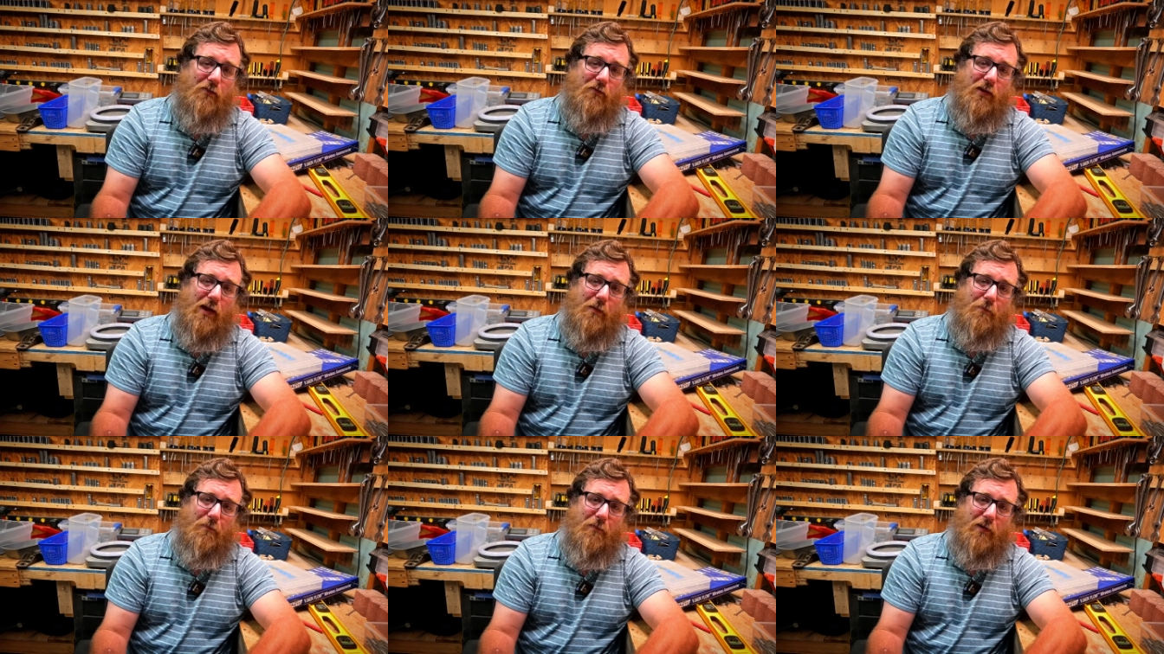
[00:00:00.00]

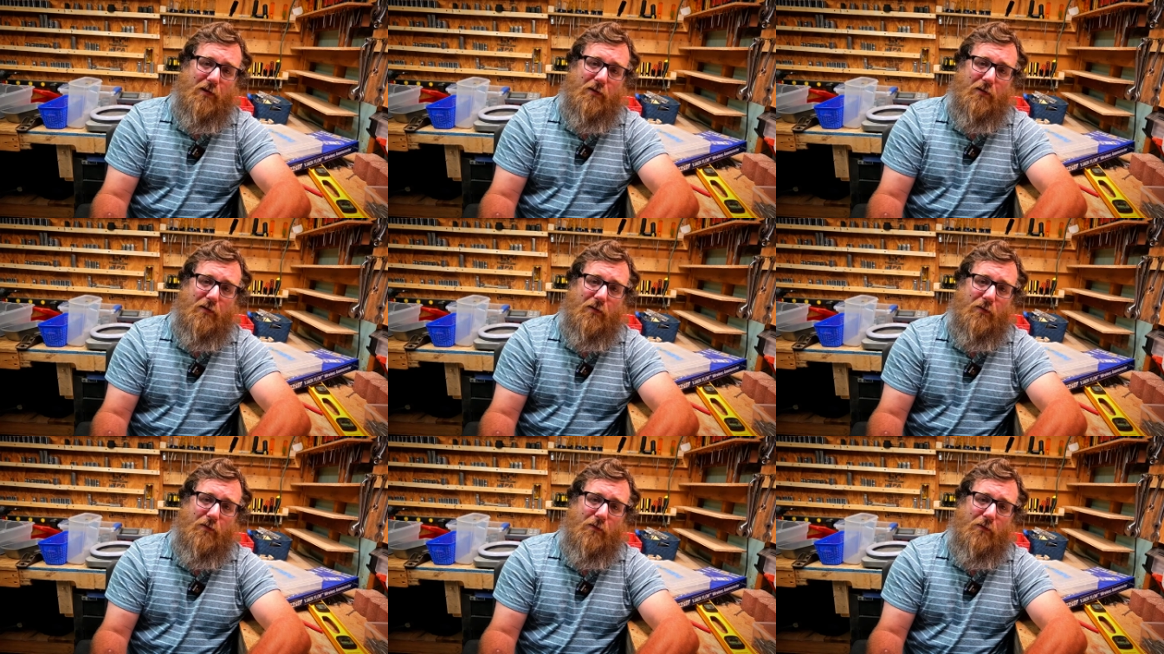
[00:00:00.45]

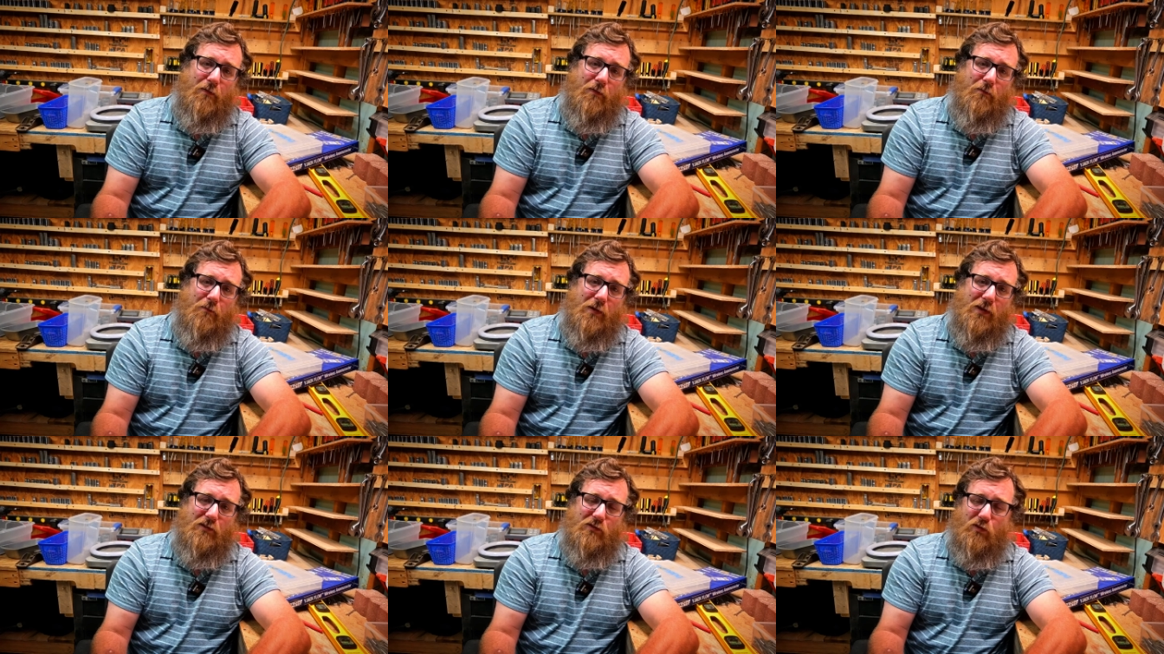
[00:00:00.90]
evaporator
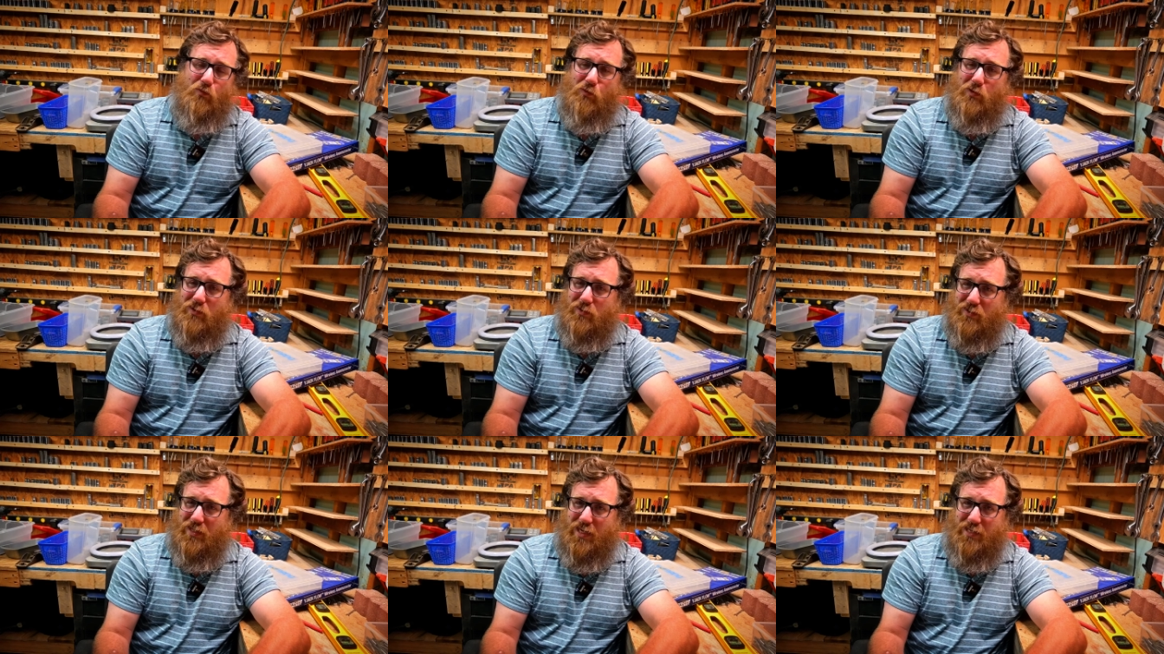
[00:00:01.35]
based on
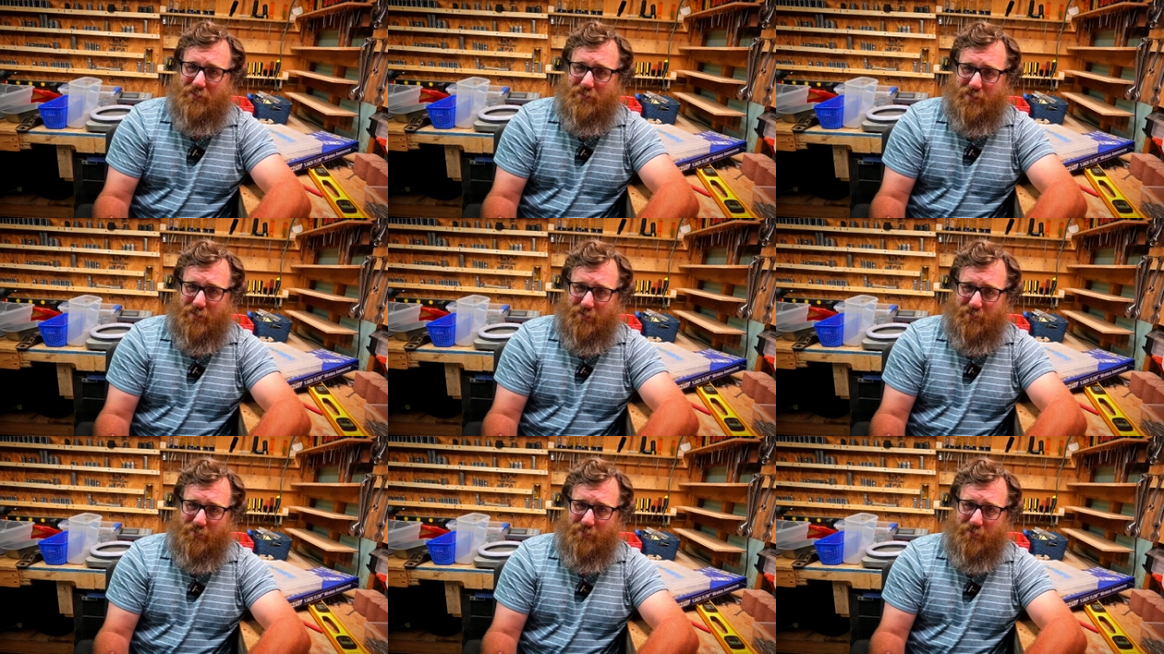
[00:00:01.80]
what size it
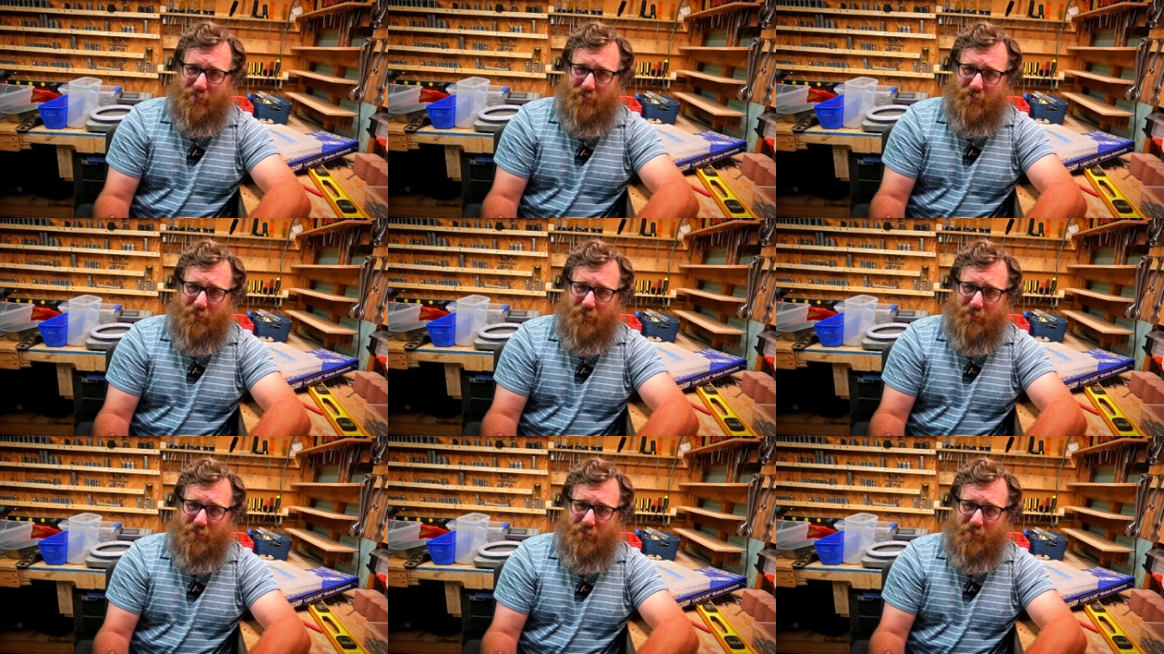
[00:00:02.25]
is.